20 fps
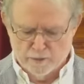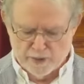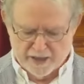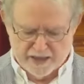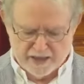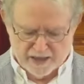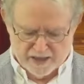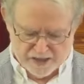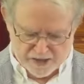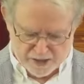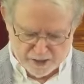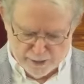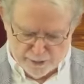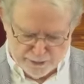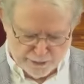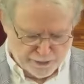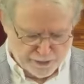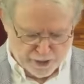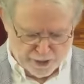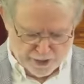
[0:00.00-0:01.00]
because
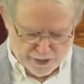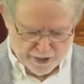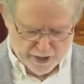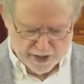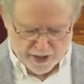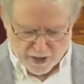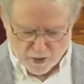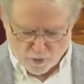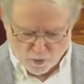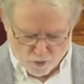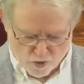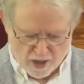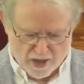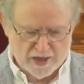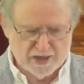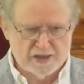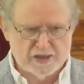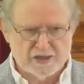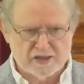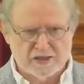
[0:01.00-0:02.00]
Luther
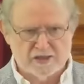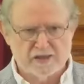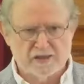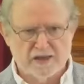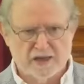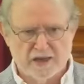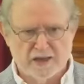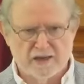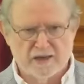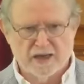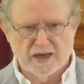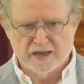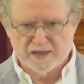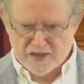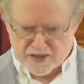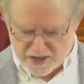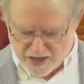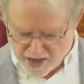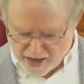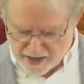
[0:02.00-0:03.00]
was a
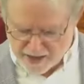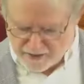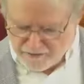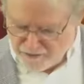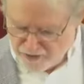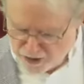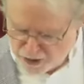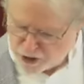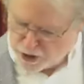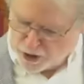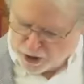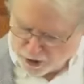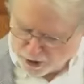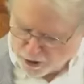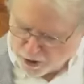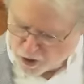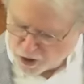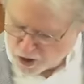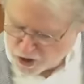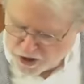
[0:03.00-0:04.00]
son of the
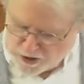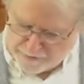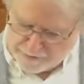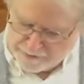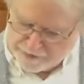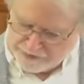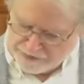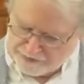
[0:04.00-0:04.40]
church,